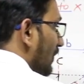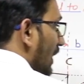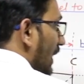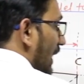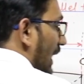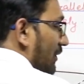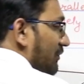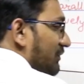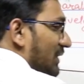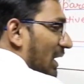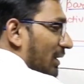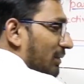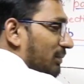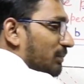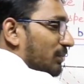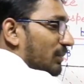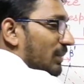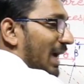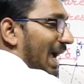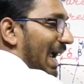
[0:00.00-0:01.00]
If
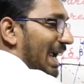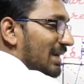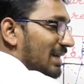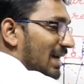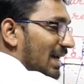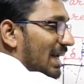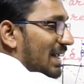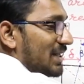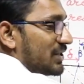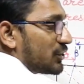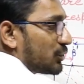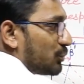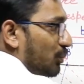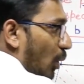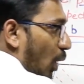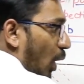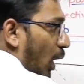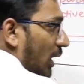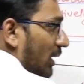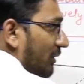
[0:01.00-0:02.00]
the angle is
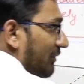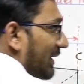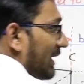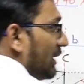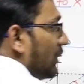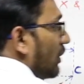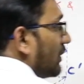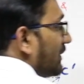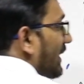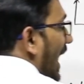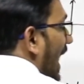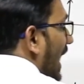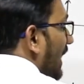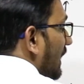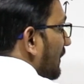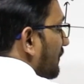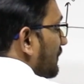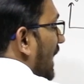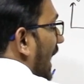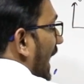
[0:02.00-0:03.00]
small, we know that
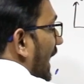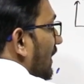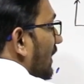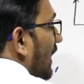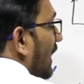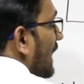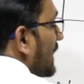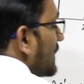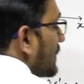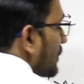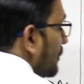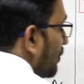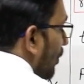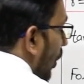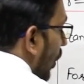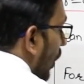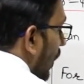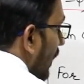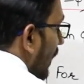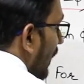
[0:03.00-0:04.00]
if the angle is
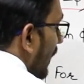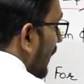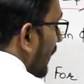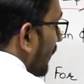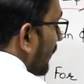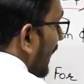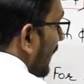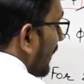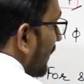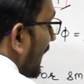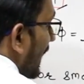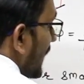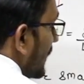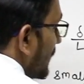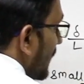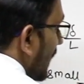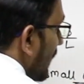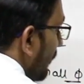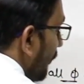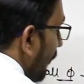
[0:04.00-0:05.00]
small, then
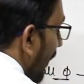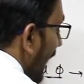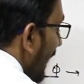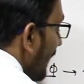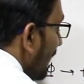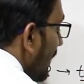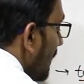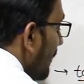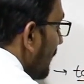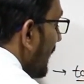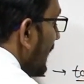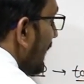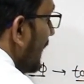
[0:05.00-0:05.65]
tangent phi will be